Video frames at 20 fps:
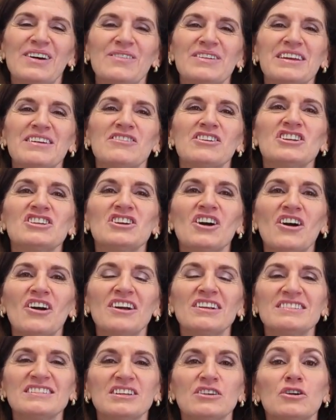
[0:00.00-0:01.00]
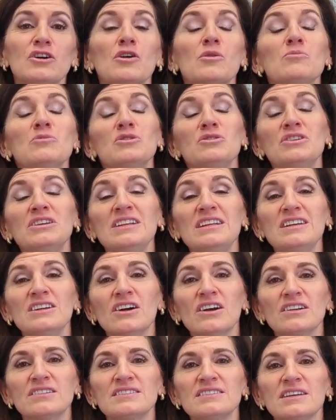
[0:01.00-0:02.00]
We have a yard sale, community
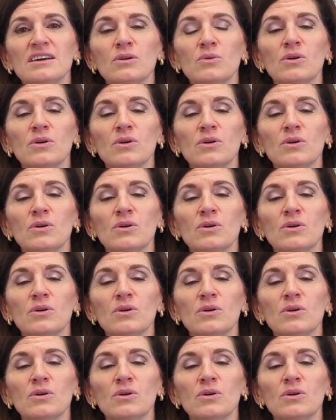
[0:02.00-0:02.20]
yard sale.